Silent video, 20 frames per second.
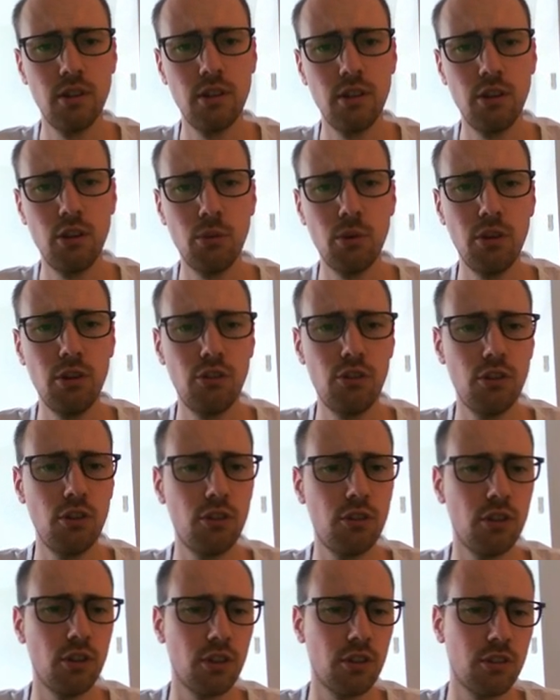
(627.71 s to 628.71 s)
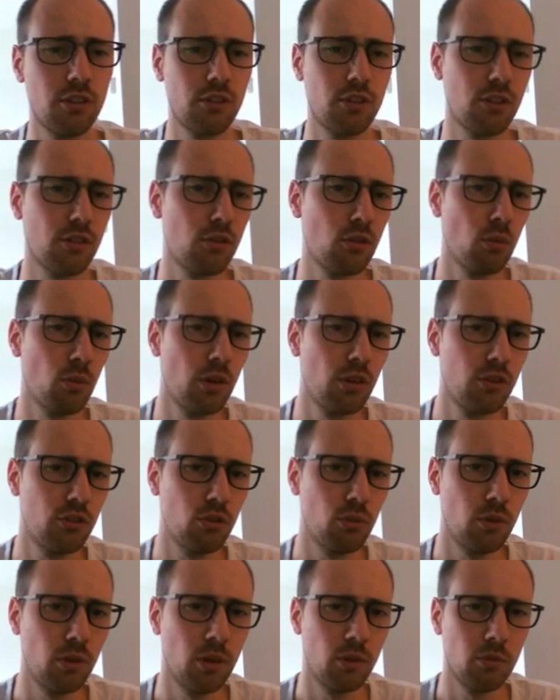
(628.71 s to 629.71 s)
He went g6, there's several ways to
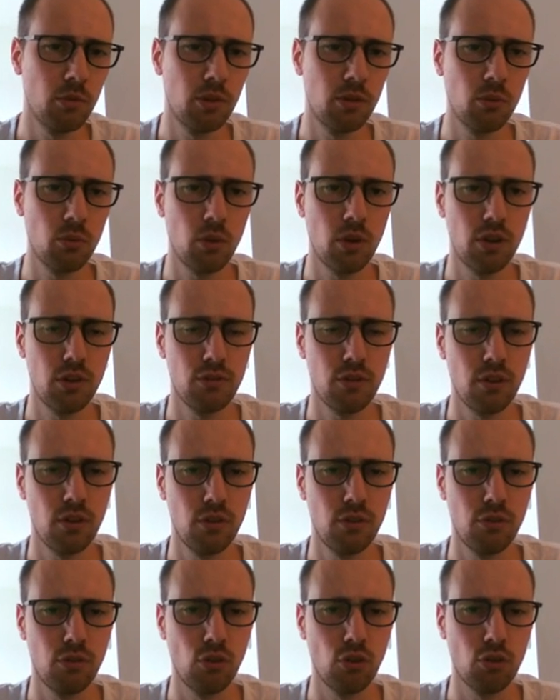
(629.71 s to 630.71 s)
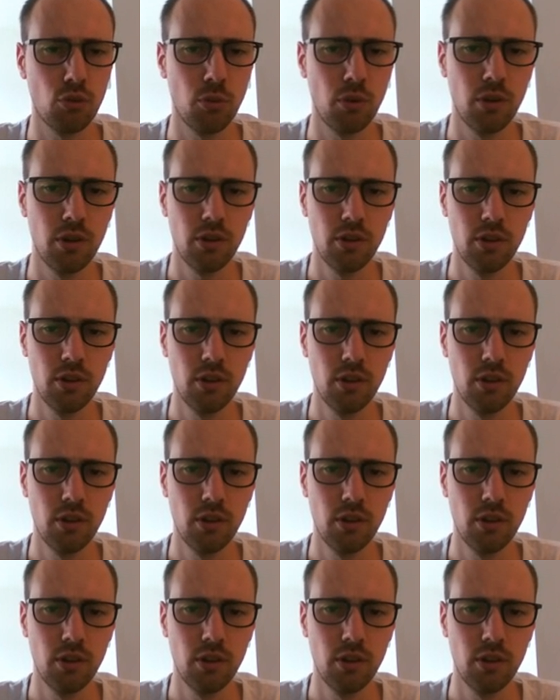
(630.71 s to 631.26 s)
win, but white found a fourth win.